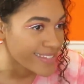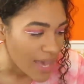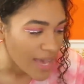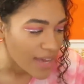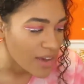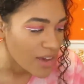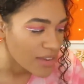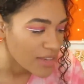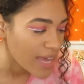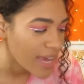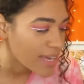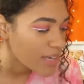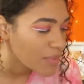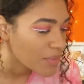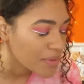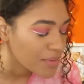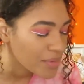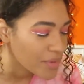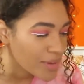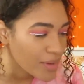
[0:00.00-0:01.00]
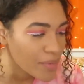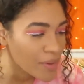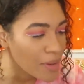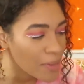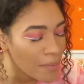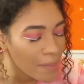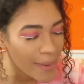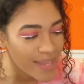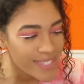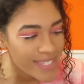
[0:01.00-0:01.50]
Hang on, can we
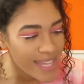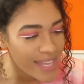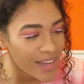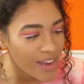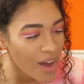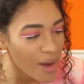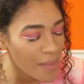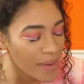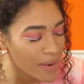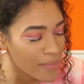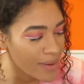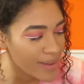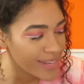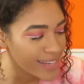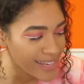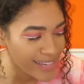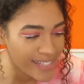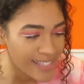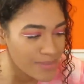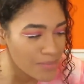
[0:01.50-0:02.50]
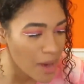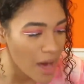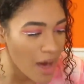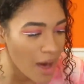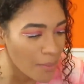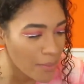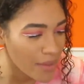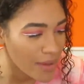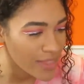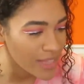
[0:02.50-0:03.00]
go back to that comment about Lily's
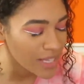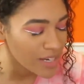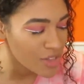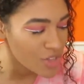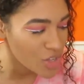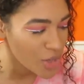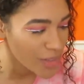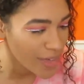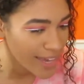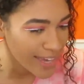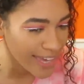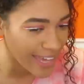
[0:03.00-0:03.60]
mom? Are they gonna show that